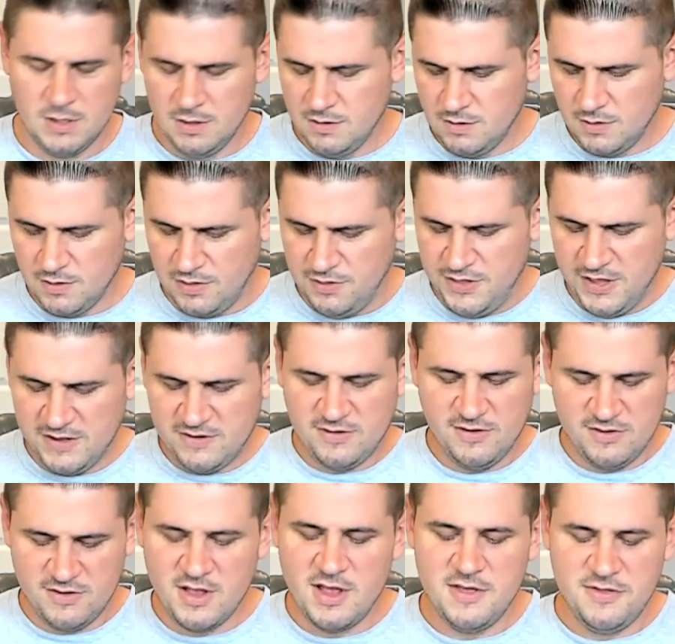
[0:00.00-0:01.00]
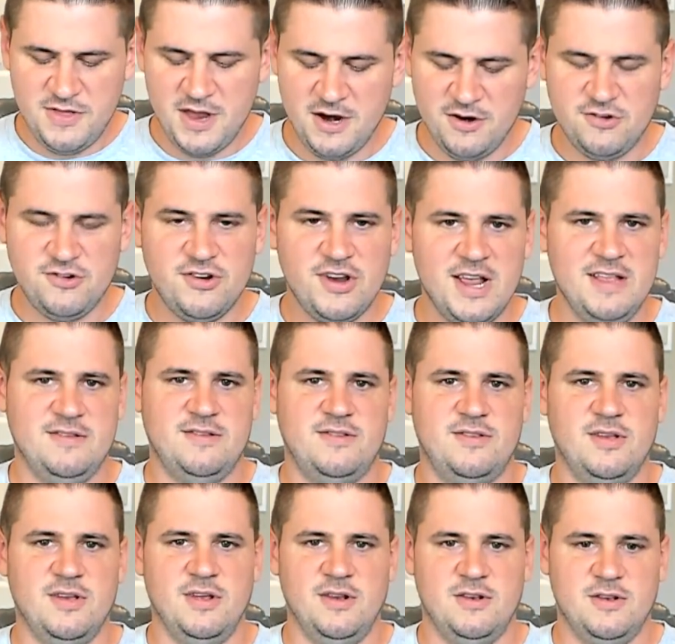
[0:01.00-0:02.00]
this is their chance
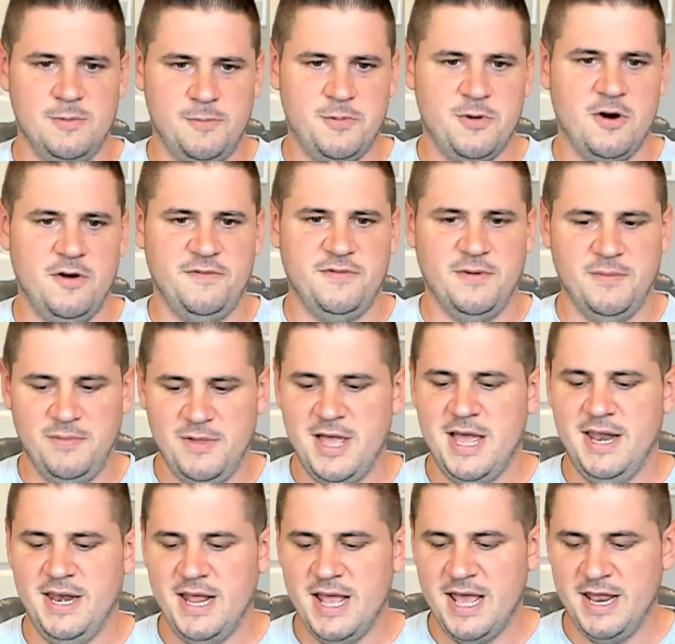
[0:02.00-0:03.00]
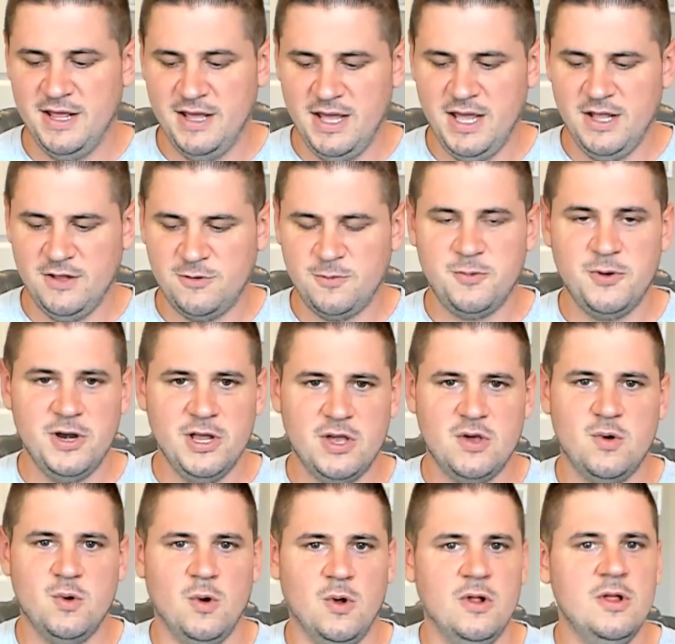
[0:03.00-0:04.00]
to depart from that, and it's pretty
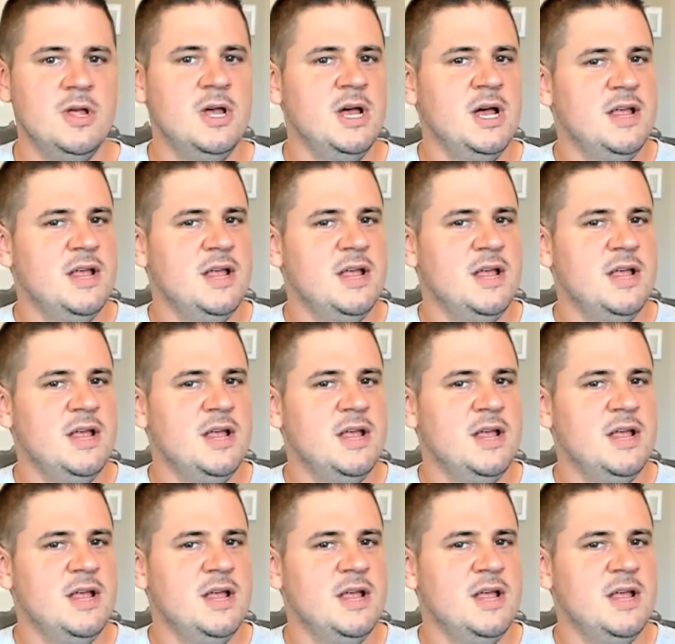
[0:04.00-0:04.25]
cool.